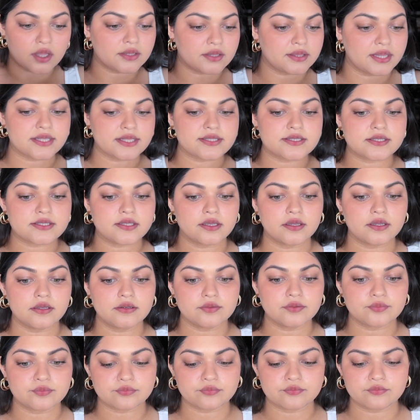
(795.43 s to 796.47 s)
That's it.
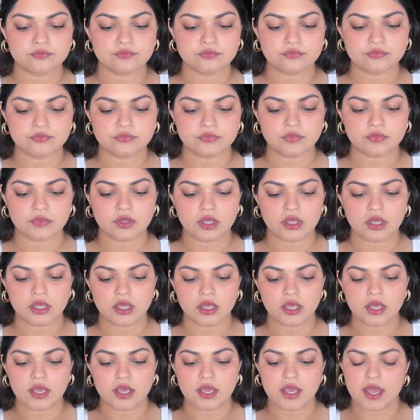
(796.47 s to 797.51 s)

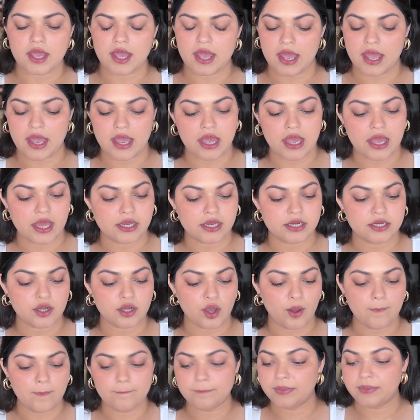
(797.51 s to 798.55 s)
And
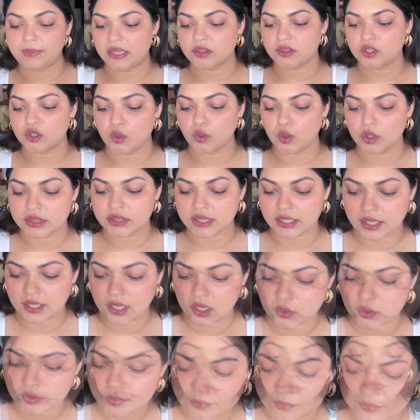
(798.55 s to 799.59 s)
blend the whole thing
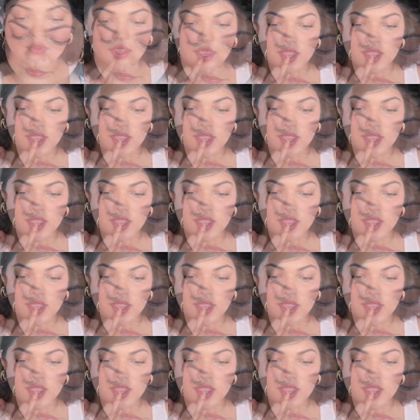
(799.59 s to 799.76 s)
out.